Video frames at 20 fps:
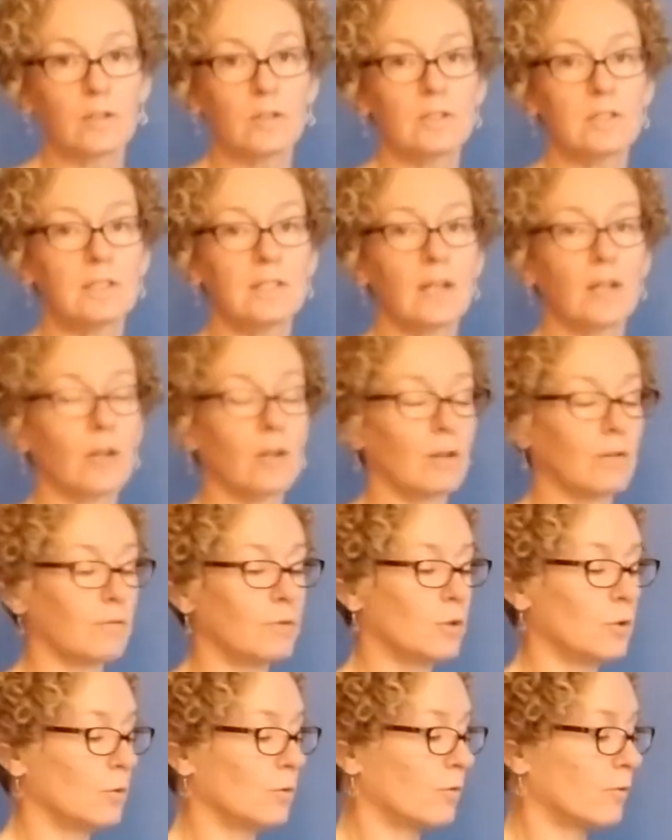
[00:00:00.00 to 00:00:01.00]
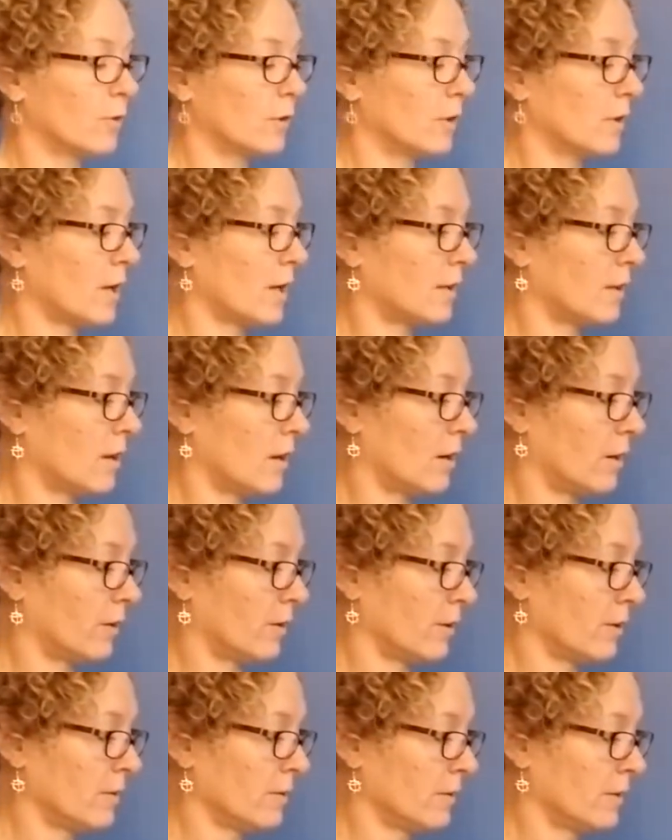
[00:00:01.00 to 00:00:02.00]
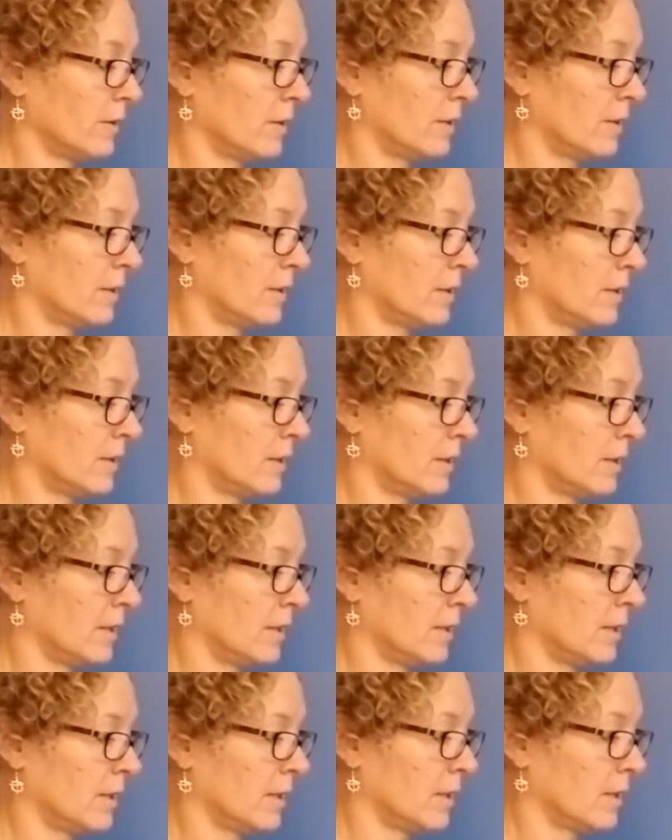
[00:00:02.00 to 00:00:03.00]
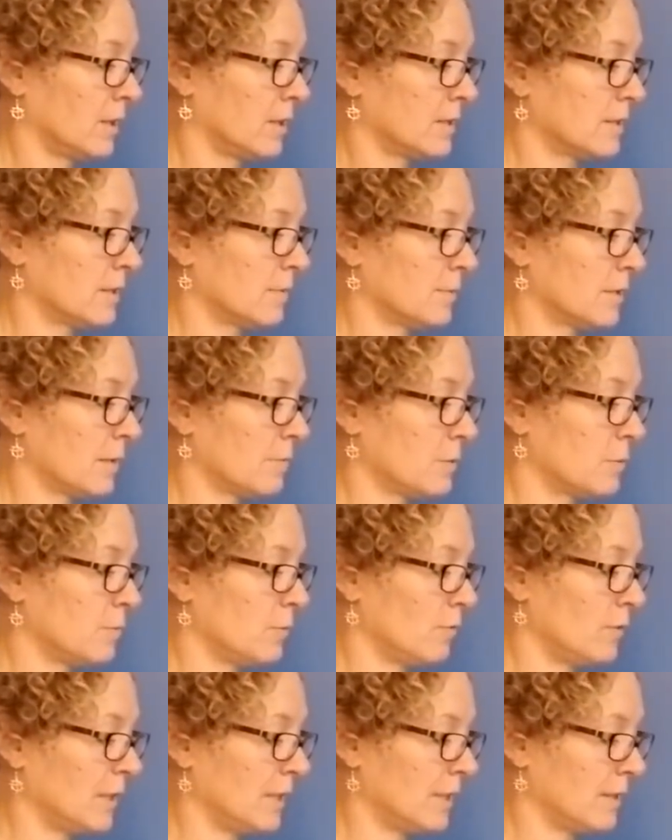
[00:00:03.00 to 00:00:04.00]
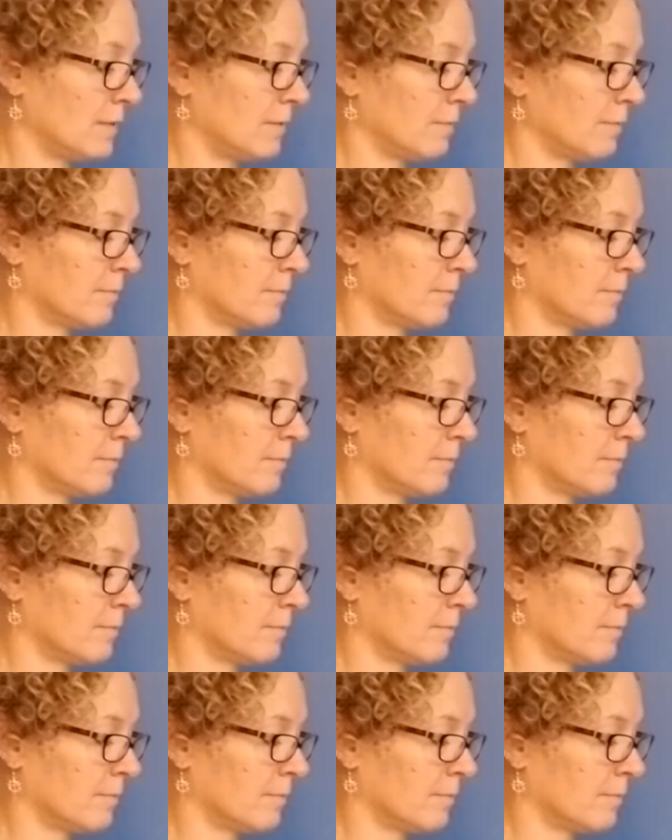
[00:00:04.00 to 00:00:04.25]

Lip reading: stare of you for a lot longer. Sometimes moving it